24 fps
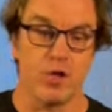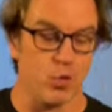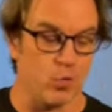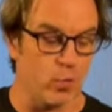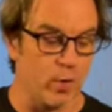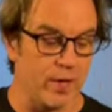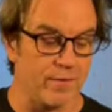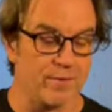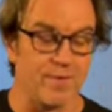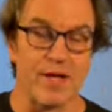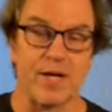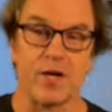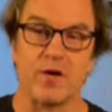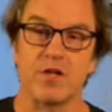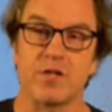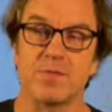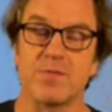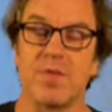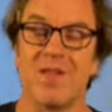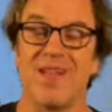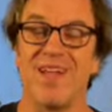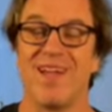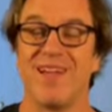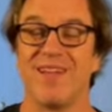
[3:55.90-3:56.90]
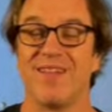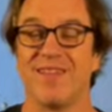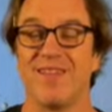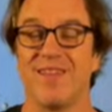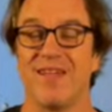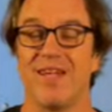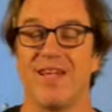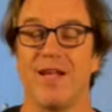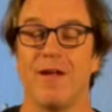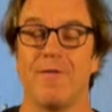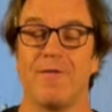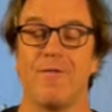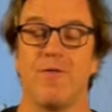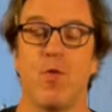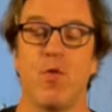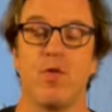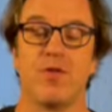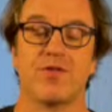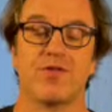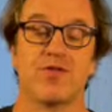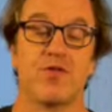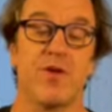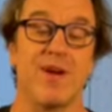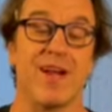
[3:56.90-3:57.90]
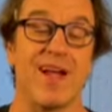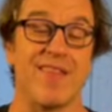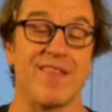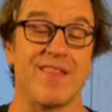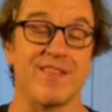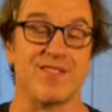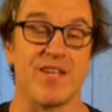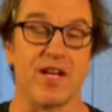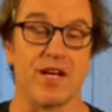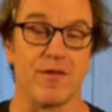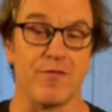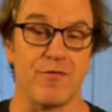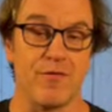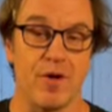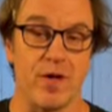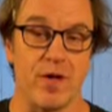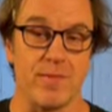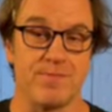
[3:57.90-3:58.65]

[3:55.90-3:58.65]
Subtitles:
ring finger is playing the 4th string at the 2nd fret.